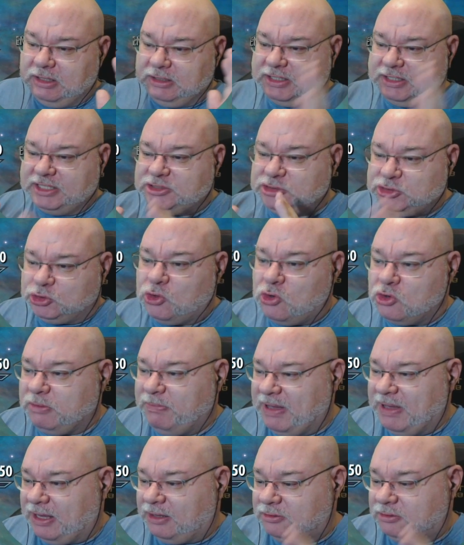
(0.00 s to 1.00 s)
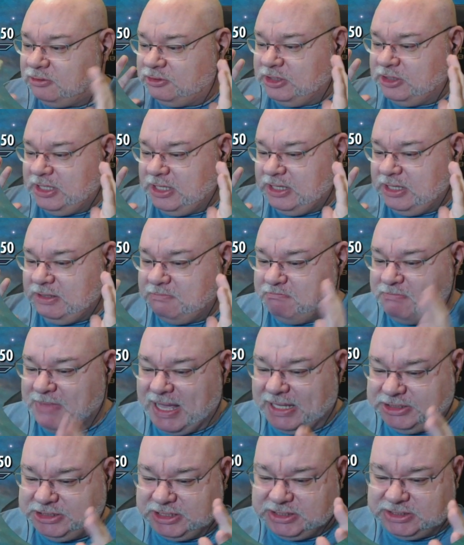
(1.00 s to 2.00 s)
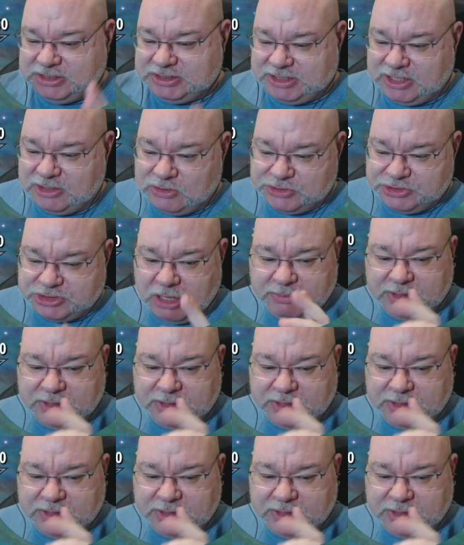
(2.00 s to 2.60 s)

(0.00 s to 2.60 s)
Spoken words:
let's talk about the magic skills.